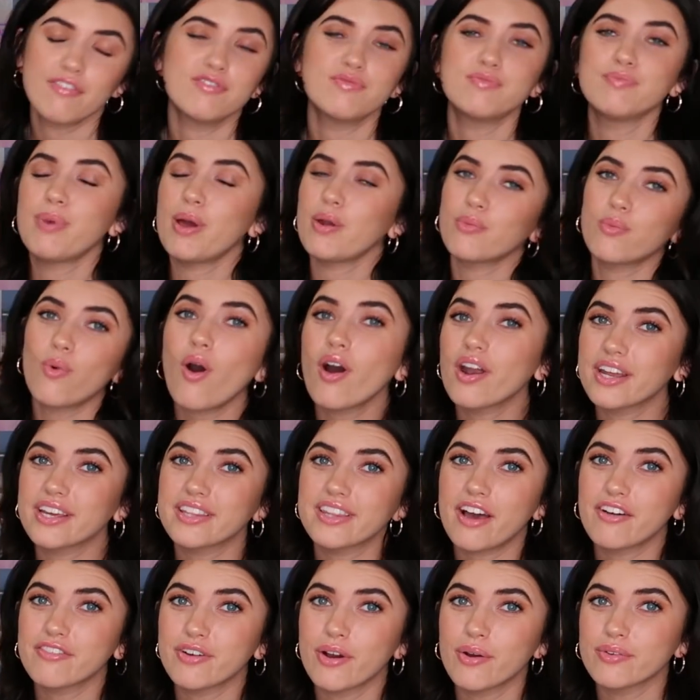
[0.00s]
I've been wanting
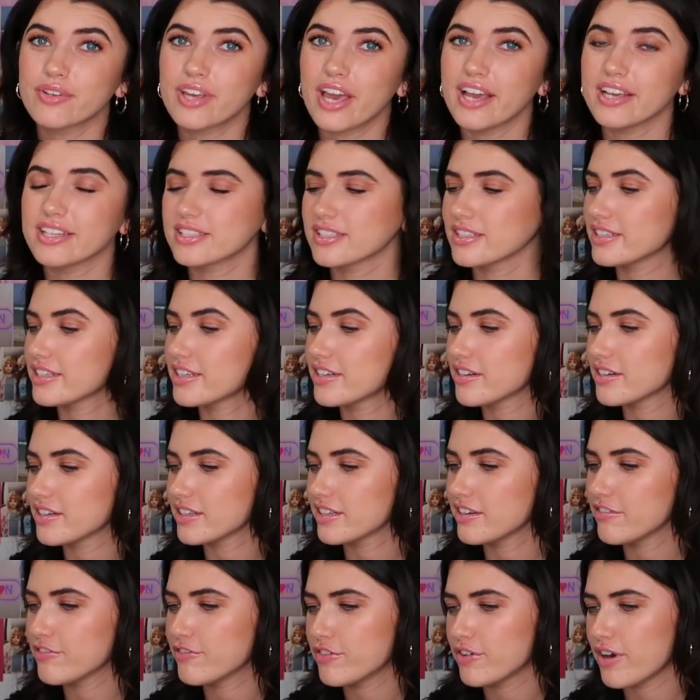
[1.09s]
that phone case
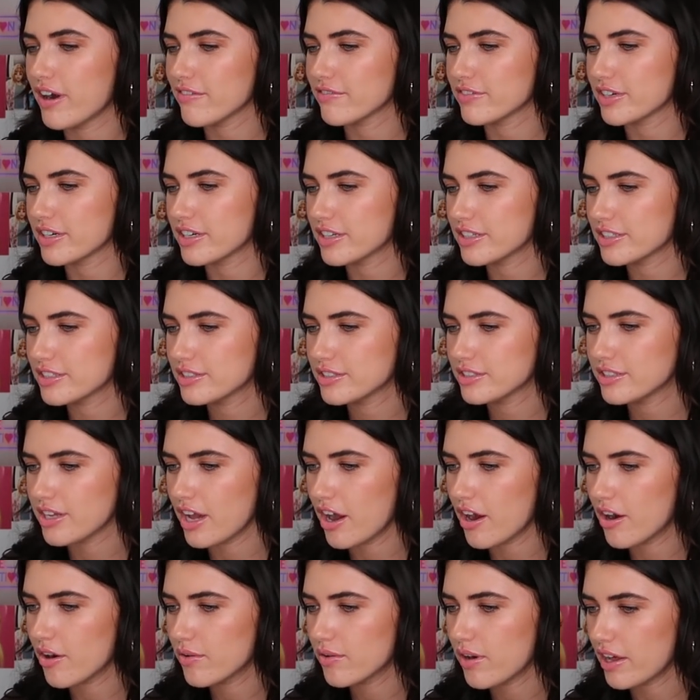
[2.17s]
literally forever,
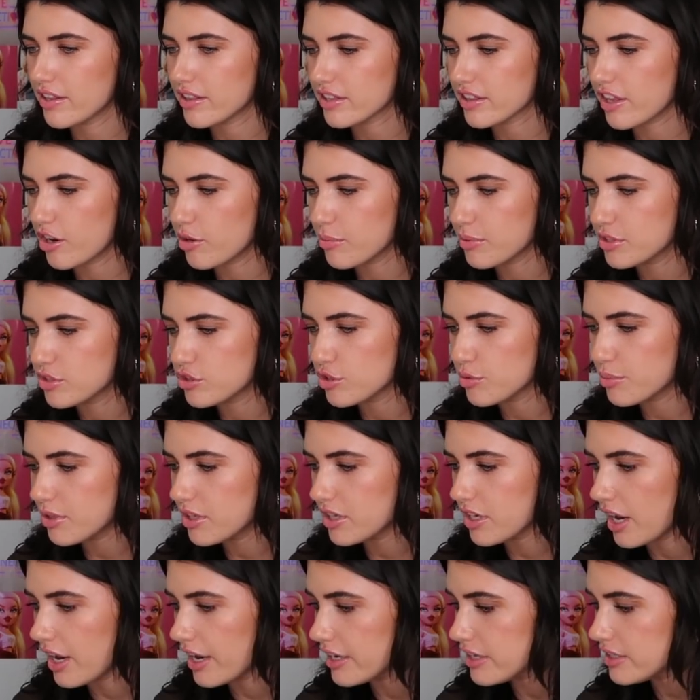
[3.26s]
so I think that'll be super
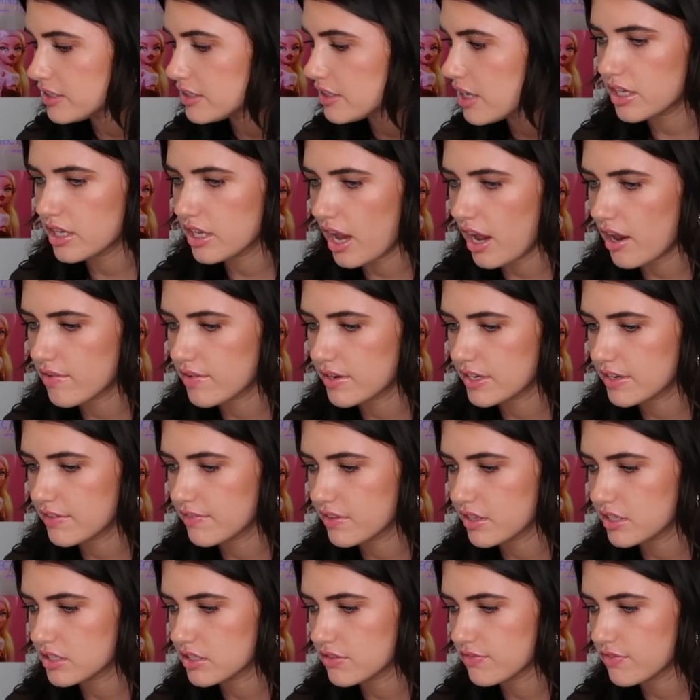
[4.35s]
nice. Get rid of
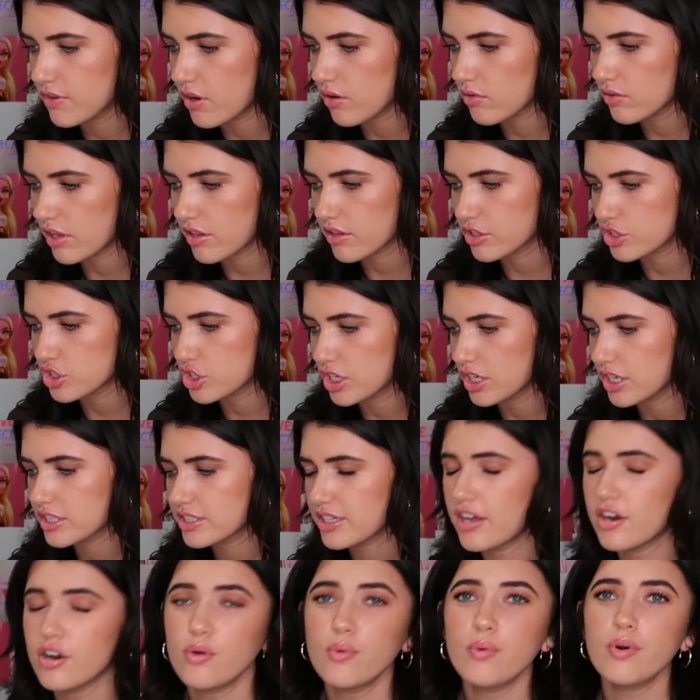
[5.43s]
this faux leather shirt because
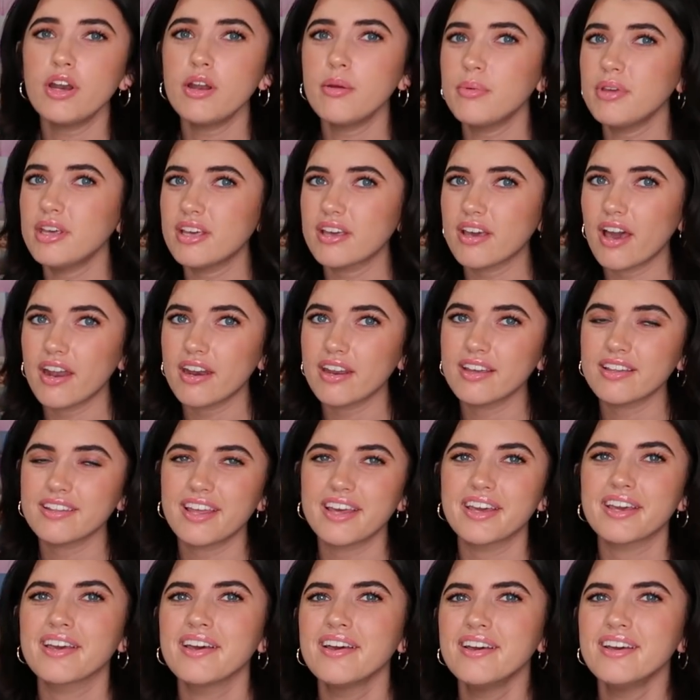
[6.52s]
I don't want to be getting
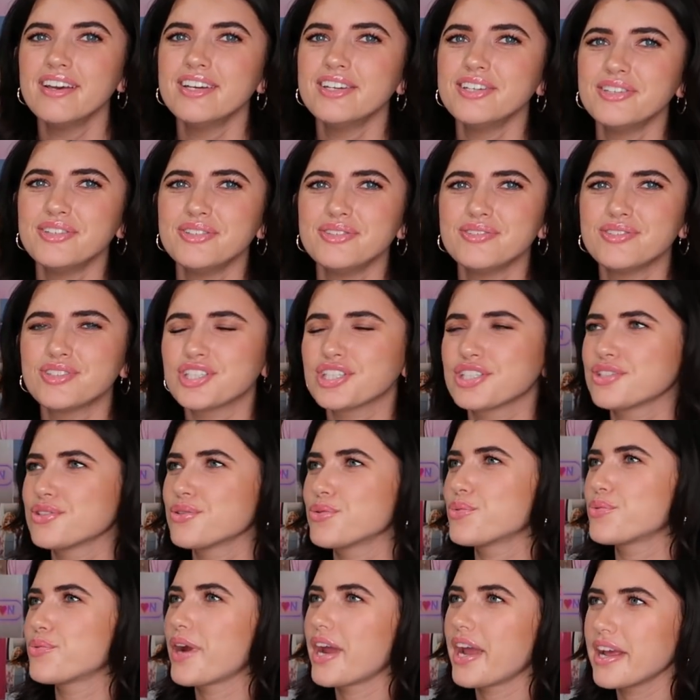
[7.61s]
like just
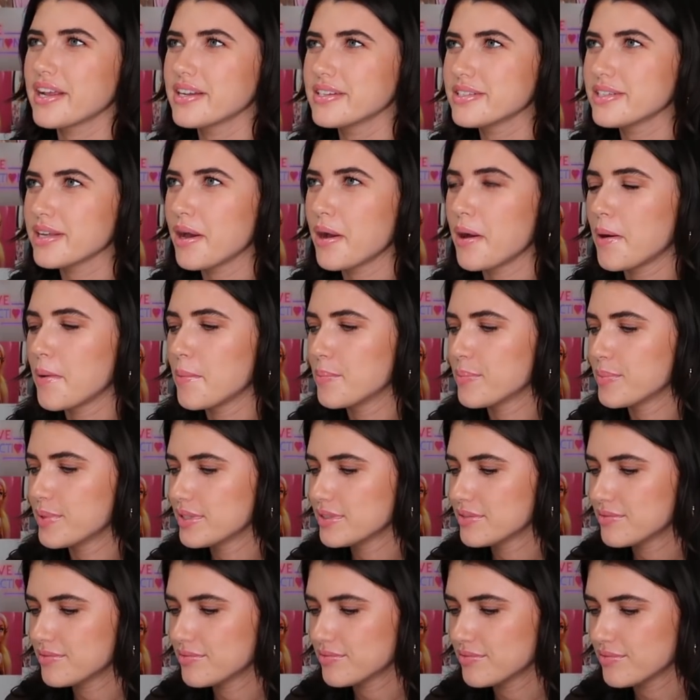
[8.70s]
random
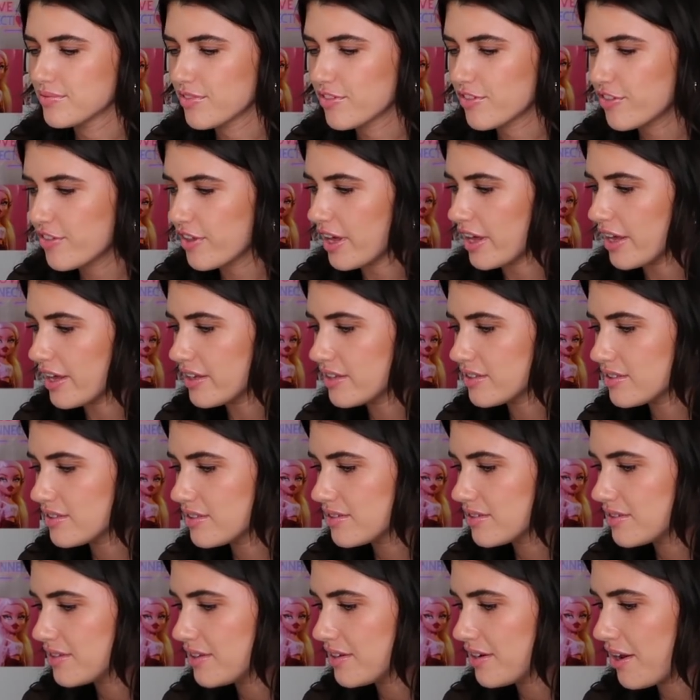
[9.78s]

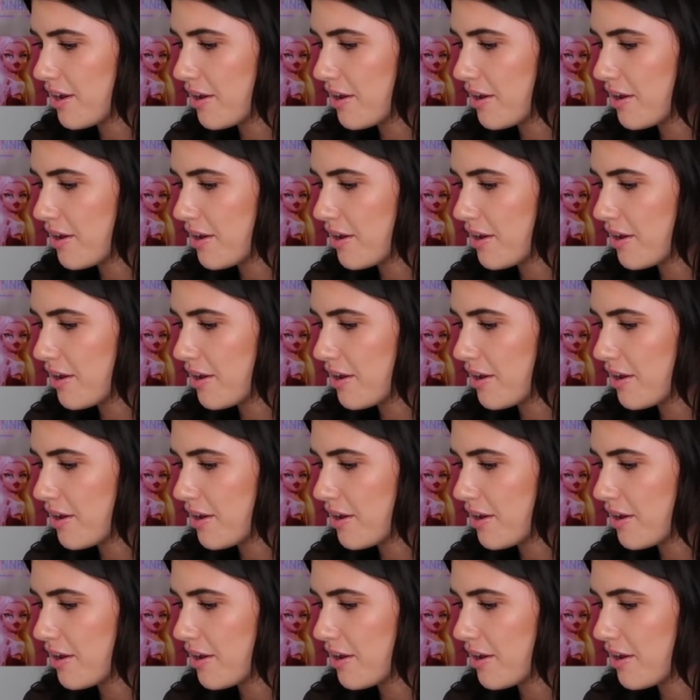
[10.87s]
things, you